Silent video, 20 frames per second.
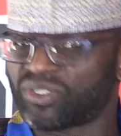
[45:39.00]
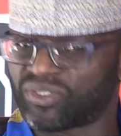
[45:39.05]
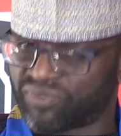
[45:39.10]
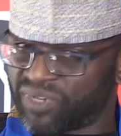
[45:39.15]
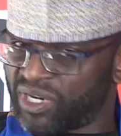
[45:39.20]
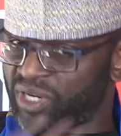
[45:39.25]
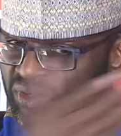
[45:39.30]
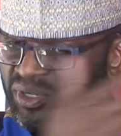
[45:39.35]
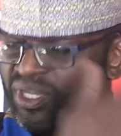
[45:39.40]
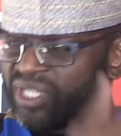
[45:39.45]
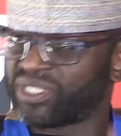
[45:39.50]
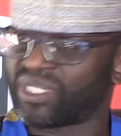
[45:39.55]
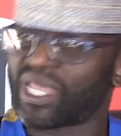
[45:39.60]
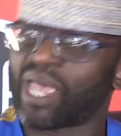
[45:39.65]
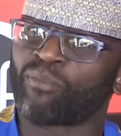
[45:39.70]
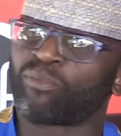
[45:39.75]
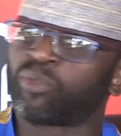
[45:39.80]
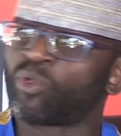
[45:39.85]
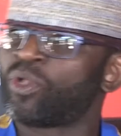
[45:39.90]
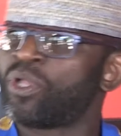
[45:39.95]
is a very good
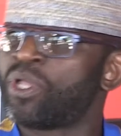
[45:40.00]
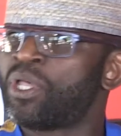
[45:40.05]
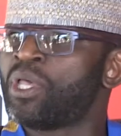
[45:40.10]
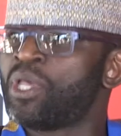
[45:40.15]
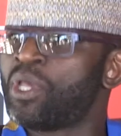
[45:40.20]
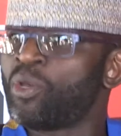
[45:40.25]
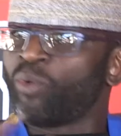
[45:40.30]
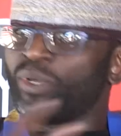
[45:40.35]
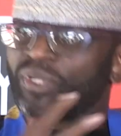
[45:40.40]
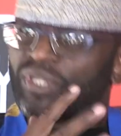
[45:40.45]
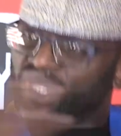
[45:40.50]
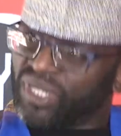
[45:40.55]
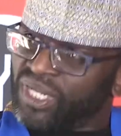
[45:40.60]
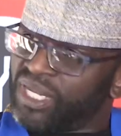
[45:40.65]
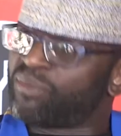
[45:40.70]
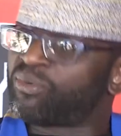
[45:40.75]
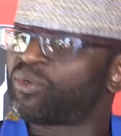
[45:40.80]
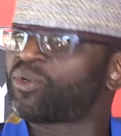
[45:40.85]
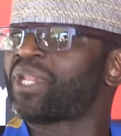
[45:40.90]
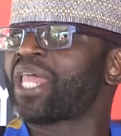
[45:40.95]
example. When they
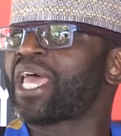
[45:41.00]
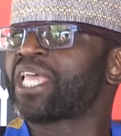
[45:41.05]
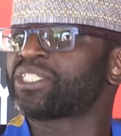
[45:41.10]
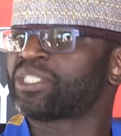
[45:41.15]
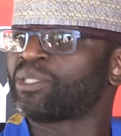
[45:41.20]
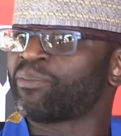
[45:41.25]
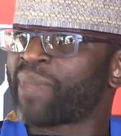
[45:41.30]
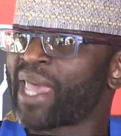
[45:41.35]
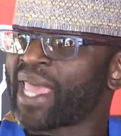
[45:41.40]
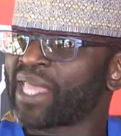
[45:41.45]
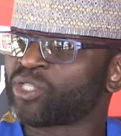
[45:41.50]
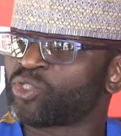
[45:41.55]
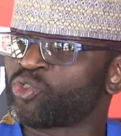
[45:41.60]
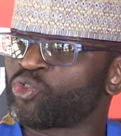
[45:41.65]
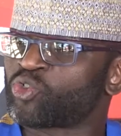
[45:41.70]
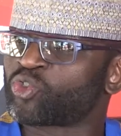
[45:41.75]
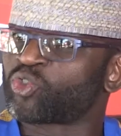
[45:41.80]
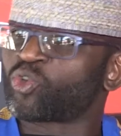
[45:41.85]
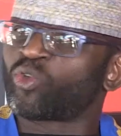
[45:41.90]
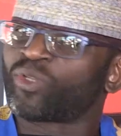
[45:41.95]
liberalized the banks, you
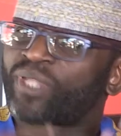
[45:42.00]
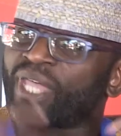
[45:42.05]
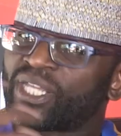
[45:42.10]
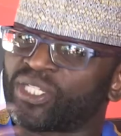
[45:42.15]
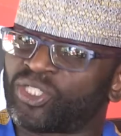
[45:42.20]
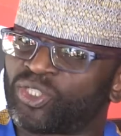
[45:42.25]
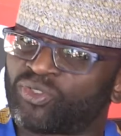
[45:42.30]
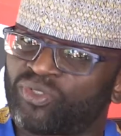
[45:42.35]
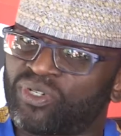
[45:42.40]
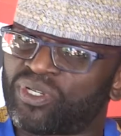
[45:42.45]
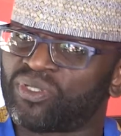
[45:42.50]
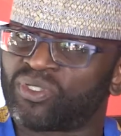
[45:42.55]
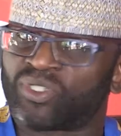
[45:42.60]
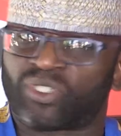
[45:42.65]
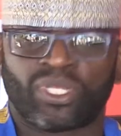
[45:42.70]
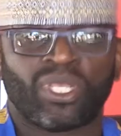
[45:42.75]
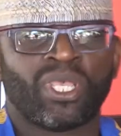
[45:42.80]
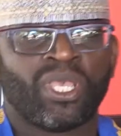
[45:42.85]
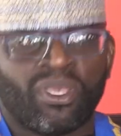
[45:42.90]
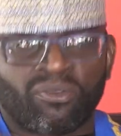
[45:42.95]
saw Nigerians,
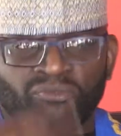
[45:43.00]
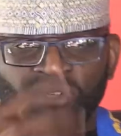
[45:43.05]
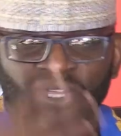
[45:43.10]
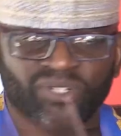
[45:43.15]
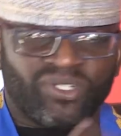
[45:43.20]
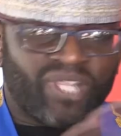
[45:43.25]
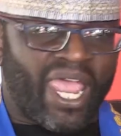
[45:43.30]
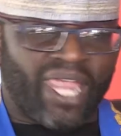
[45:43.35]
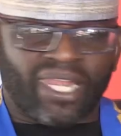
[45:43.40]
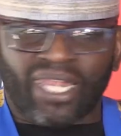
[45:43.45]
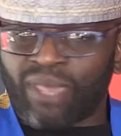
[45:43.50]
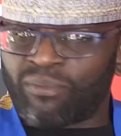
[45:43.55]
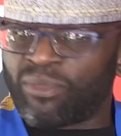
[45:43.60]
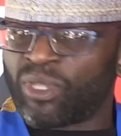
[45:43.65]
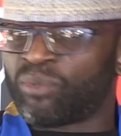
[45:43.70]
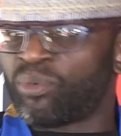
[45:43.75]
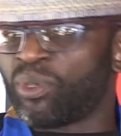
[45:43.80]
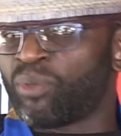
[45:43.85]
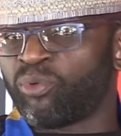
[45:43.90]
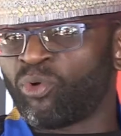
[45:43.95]
very
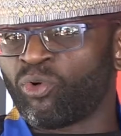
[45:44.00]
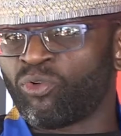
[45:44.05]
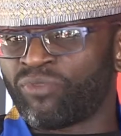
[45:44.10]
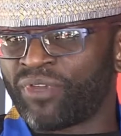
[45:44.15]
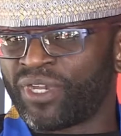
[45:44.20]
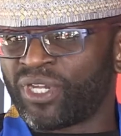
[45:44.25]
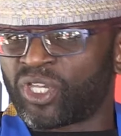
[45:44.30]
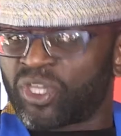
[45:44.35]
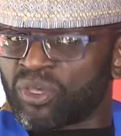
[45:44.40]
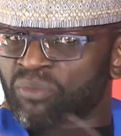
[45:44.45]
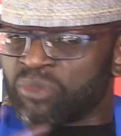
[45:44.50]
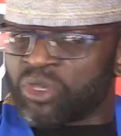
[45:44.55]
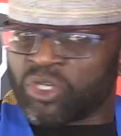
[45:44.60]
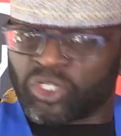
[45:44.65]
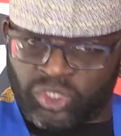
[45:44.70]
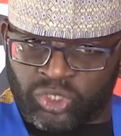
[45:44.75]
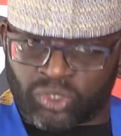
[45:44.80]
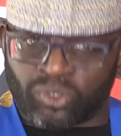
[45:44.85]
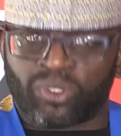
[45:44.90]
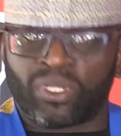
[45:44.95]
dynamic people, very
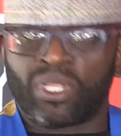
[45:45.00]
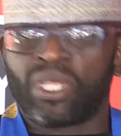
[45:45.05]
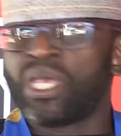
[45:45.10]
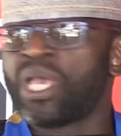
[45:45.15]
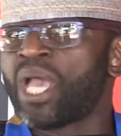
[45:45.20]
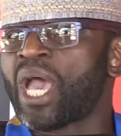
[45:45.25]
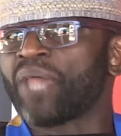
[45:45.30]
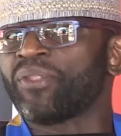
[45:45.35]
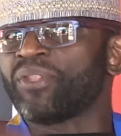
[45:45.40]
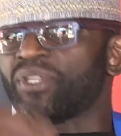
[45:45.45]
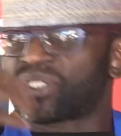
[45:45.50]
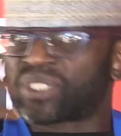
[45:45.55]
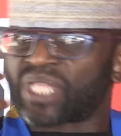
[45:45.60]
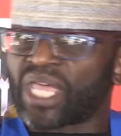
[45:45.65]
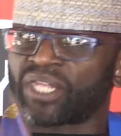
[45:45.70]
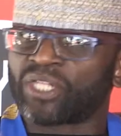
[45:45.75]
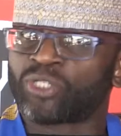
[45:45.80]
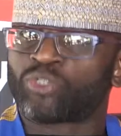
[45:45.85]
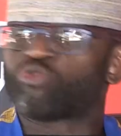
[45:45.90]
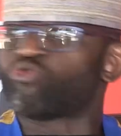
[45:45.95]
commercial, and they
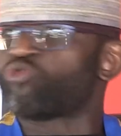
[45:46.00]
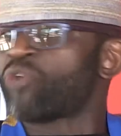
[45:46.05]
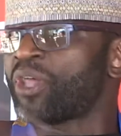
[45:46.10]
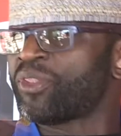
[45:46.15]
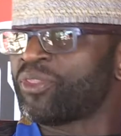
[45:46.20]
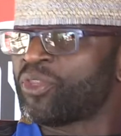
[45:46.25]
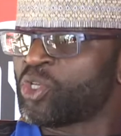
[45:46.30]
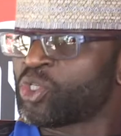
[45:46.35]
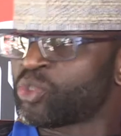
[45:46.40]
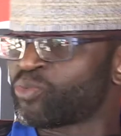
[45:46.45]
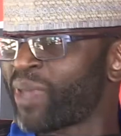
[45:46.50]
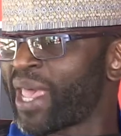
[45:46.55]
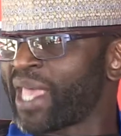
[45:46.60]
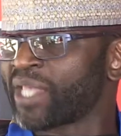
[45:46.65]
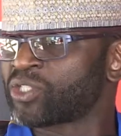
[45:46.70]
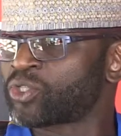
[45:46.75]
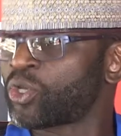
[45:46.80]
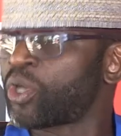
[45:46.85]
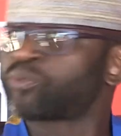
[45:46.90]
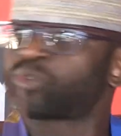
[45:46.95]
started to run those
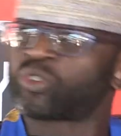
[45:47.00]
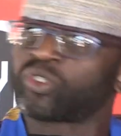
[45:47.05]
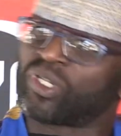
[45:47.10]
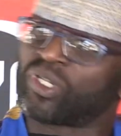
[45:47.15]
banks up to